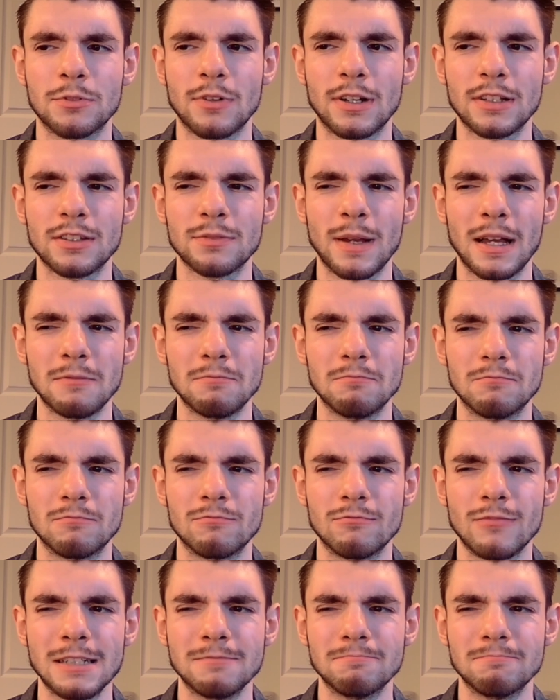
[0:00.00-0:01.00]
right spot,
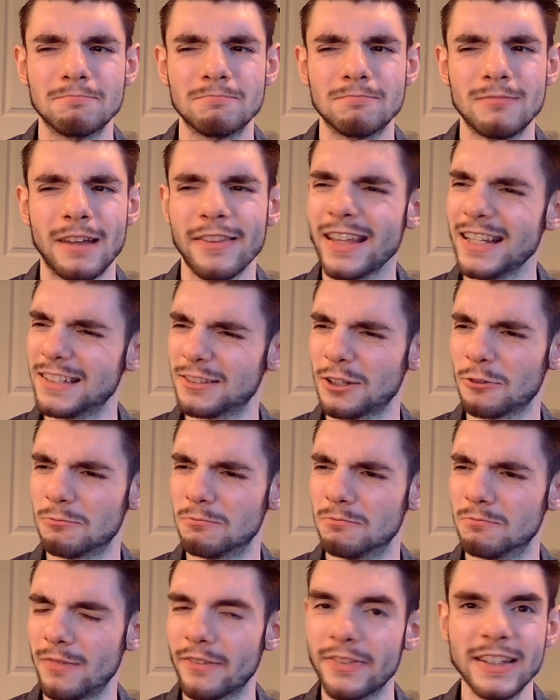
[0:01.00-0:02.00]
right? I think so.
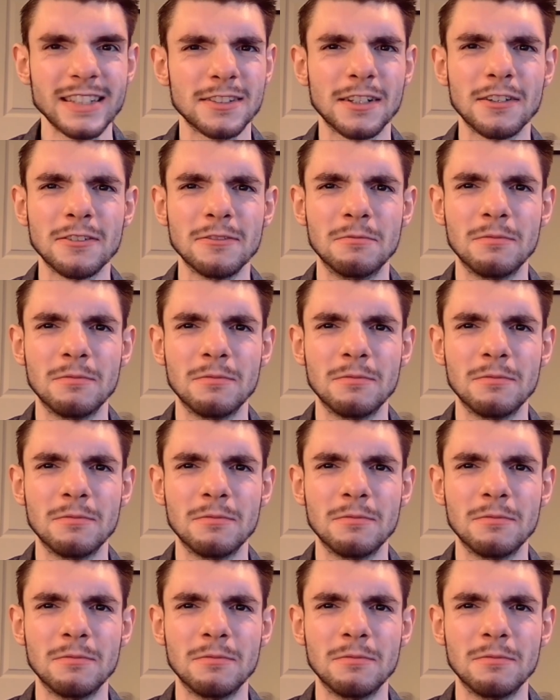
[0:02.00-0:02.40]
I think so.